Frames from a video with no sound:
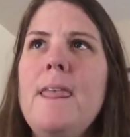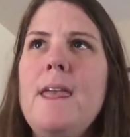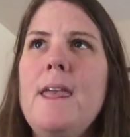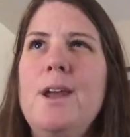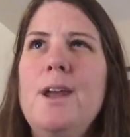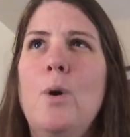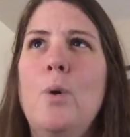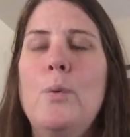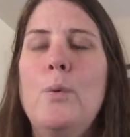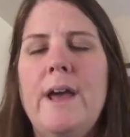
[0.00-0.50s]

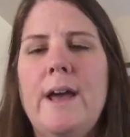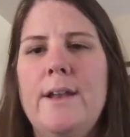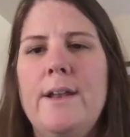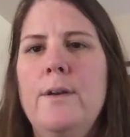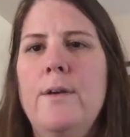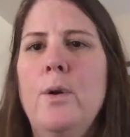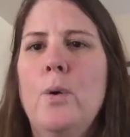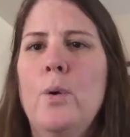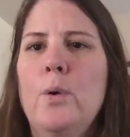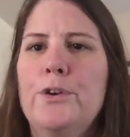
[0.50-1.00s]
we had
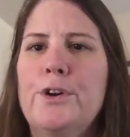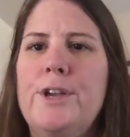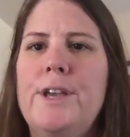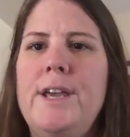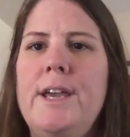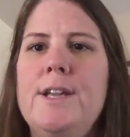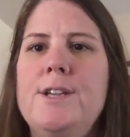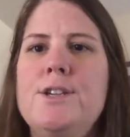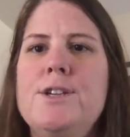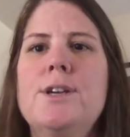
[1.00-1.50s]
an older
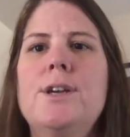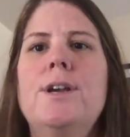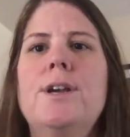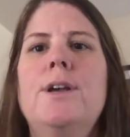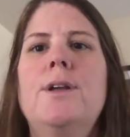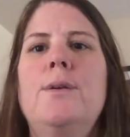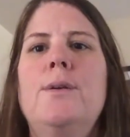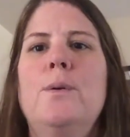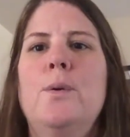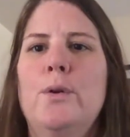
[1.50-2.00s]

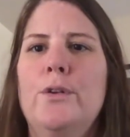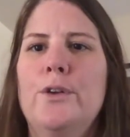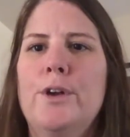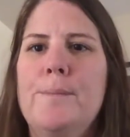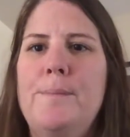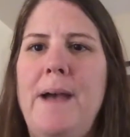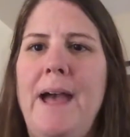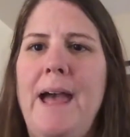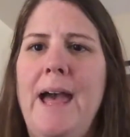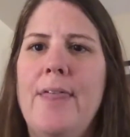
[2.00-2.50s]
kitchen, older
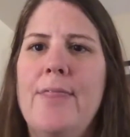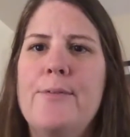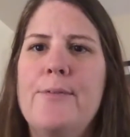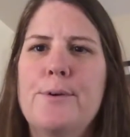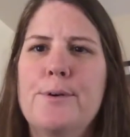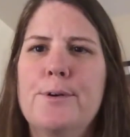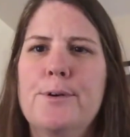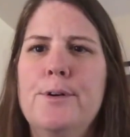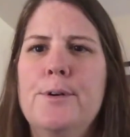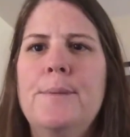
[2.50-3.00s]

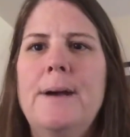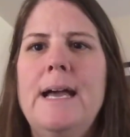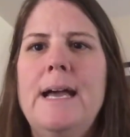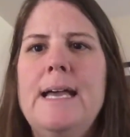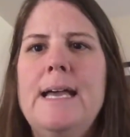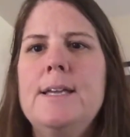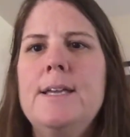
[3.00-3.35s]
bathroom,